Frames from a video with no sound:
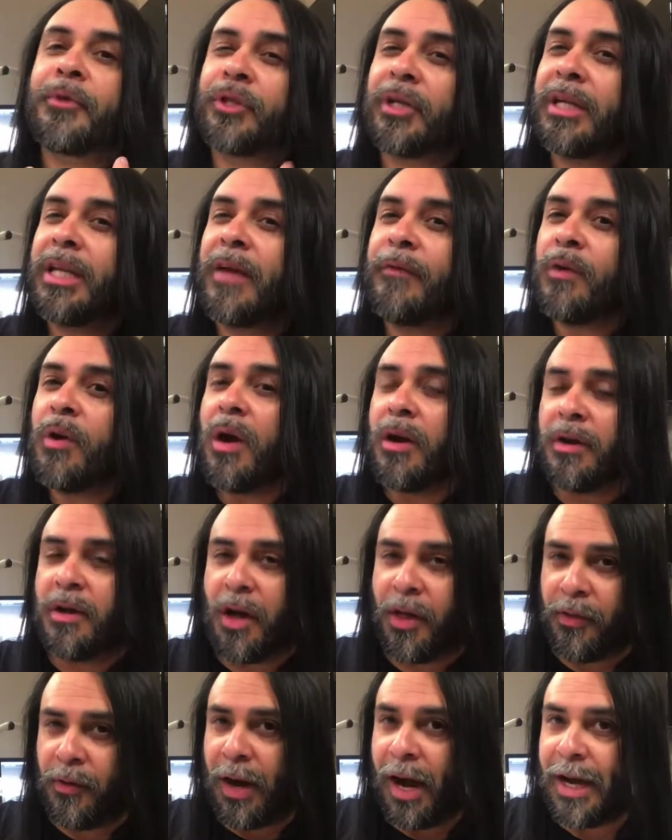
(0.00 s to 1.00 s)
should give you
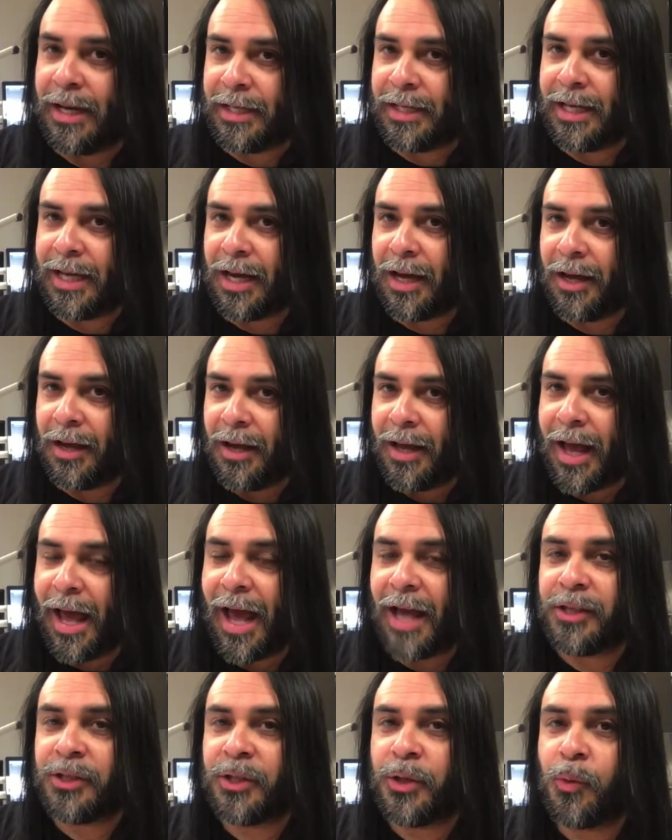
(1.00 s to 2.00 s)
another idea
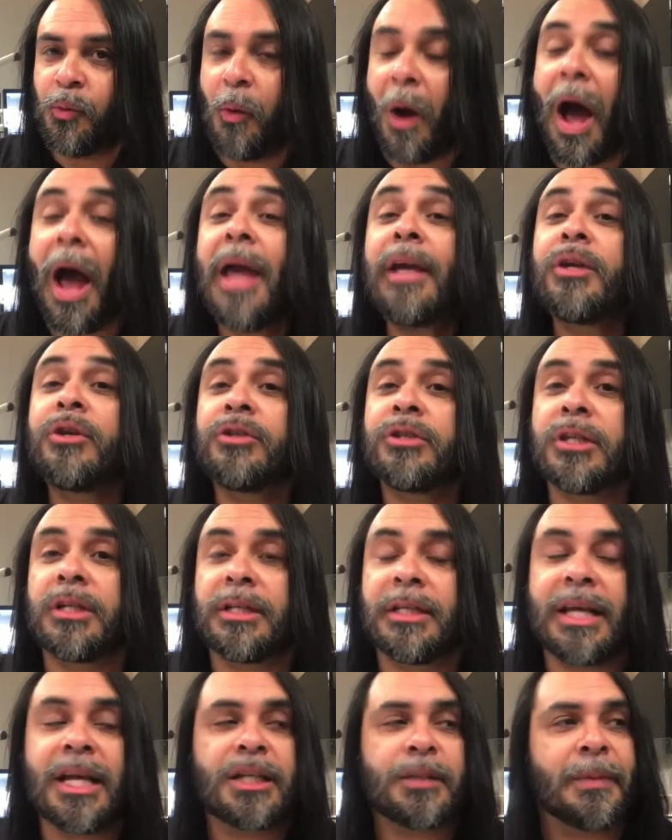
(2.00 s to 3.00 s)
as to why you
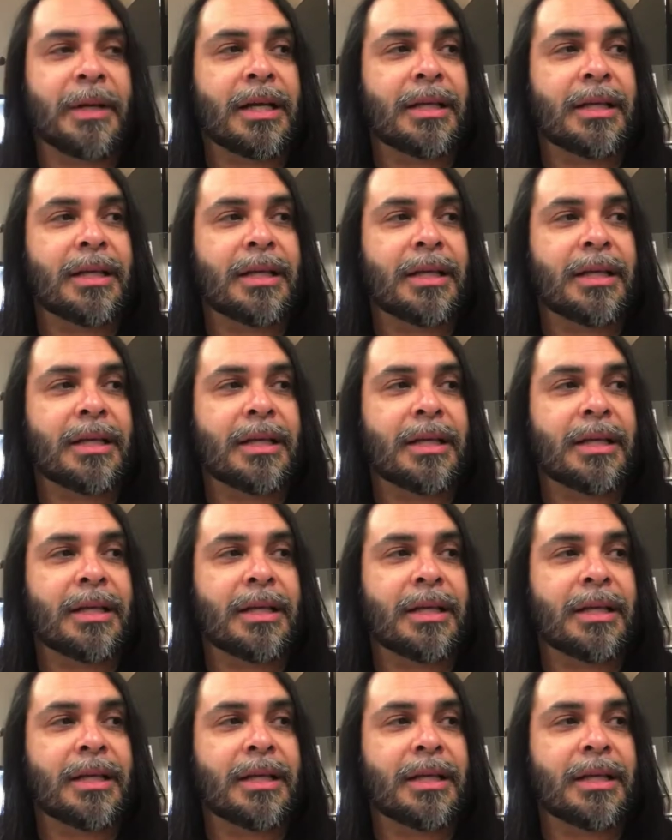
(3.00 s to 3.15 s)
should niche,